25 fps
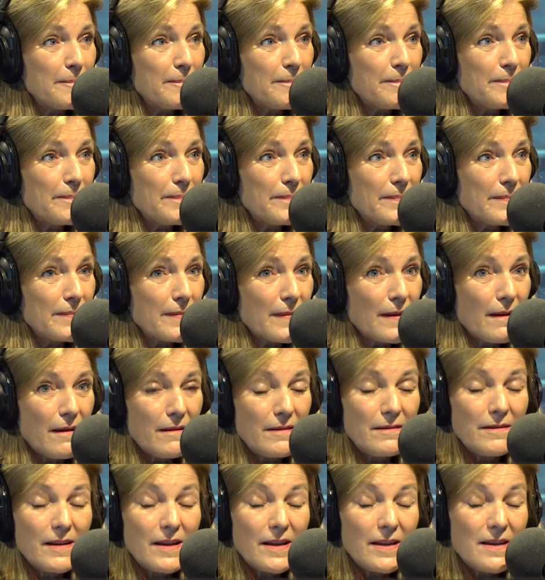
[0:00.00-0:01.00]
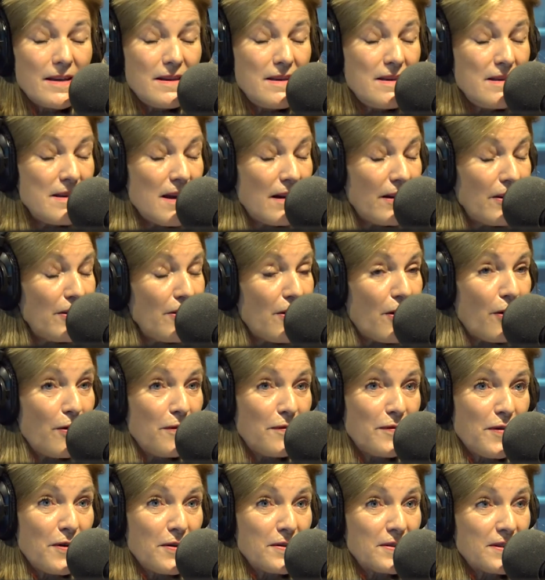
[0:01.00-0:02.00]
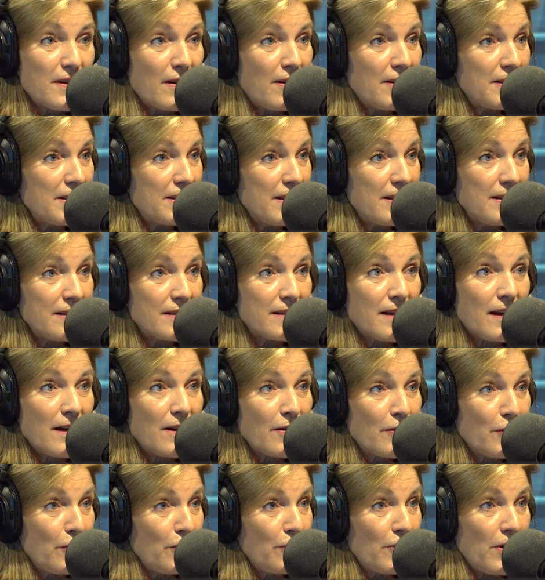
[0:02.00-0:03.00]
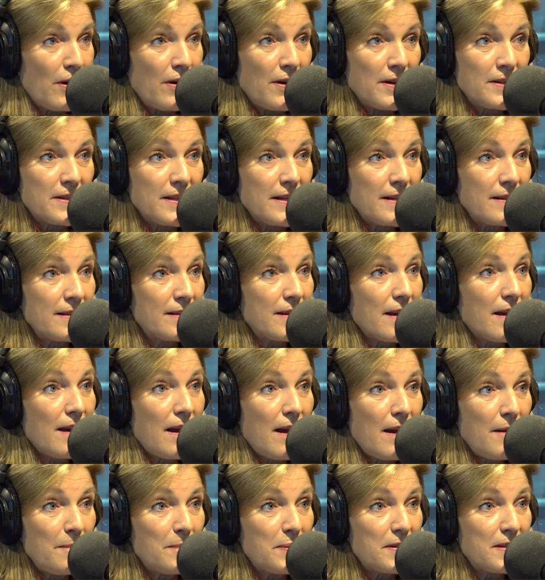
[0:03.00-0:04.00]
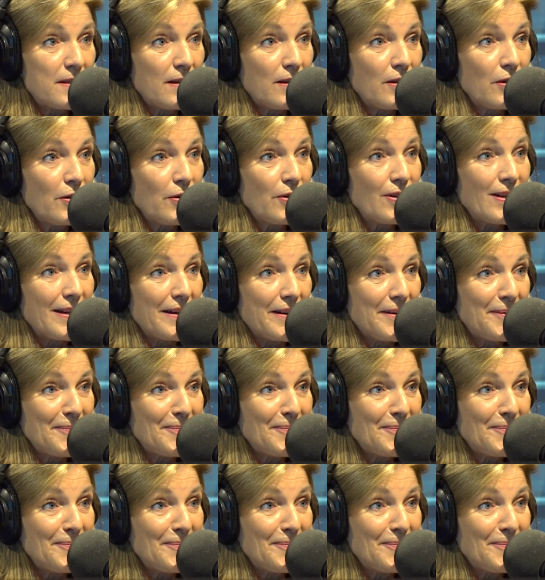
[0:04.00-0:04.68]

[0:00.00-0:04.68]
paleo diets for kids? None of those ideas are good ideas. But you see Absolutely. this bloke, he's,